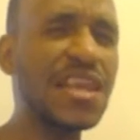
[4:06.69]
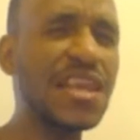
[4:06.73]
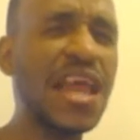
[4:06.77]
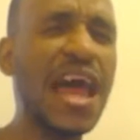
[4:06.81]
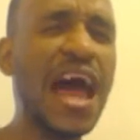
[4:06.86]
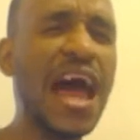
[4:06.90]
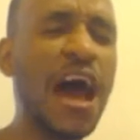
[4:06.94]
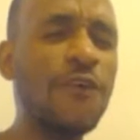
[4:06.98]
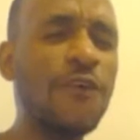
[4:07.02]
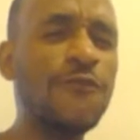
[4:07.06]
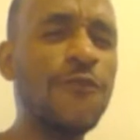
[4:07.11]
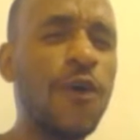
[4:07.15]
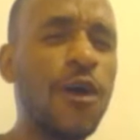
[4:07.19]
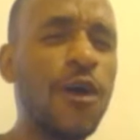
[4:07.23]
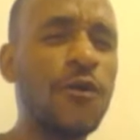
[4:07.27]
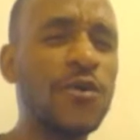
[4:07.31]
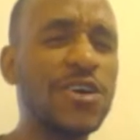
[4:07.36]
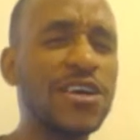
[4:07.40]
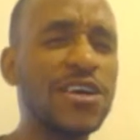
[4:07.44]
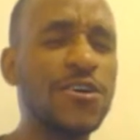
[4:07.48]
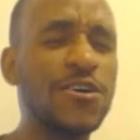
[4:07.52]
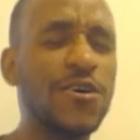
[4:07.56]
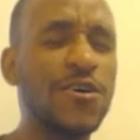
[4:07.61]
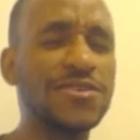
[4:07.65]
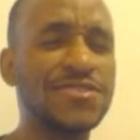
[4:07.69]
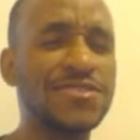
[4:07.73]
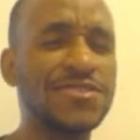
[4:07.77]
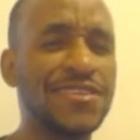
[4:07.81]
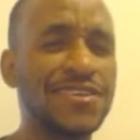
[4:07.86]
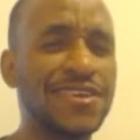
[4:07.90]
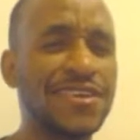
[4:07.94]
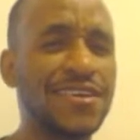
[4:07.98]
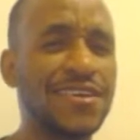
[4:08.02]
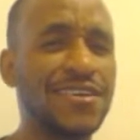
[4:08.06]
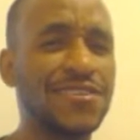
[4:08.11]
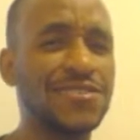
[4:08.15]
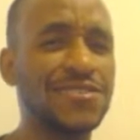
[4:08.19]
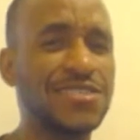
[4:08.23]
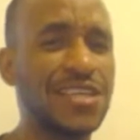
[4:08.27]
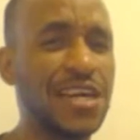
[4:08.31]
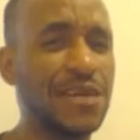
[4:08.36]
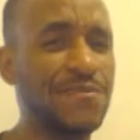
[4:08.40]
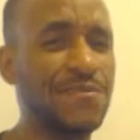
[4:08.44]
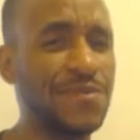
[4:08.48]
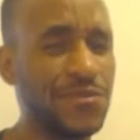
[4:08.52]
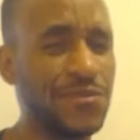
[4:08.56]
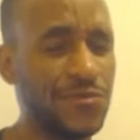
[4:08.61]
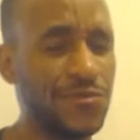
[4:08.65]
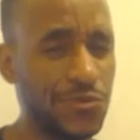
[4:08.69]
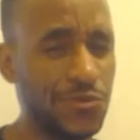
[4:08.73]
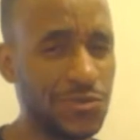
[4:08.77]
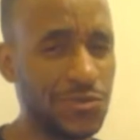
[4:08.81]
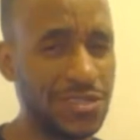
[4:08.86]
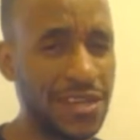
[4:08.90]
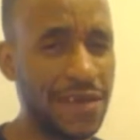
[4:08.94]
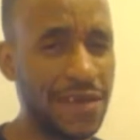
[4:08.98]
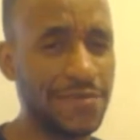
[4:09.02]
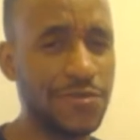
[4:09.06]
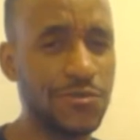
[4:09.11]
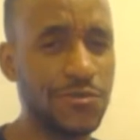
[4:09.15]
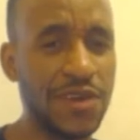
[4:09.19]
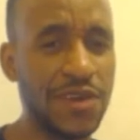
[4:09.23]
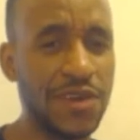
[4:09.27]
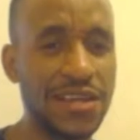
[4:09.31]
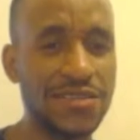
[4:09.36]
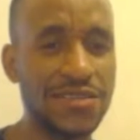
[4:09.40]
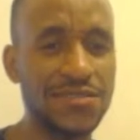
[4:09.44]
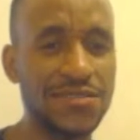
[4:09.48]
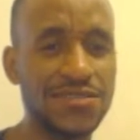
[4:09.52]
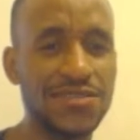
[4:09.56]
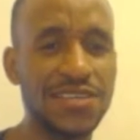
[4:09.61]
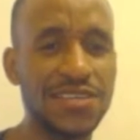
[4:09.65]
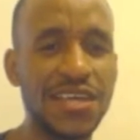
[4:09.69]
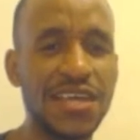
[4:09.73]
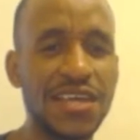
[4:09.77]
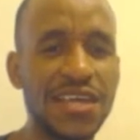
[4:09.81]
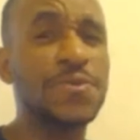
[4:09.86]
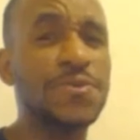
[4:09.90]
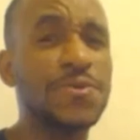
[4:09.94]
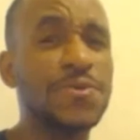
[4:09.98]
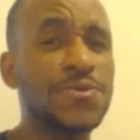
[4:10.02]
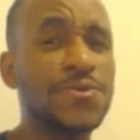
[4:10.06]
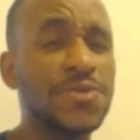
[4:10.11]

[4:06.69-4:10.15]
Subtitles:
how far will he go as an Intercontinental Champion? We'll just have to wait and see.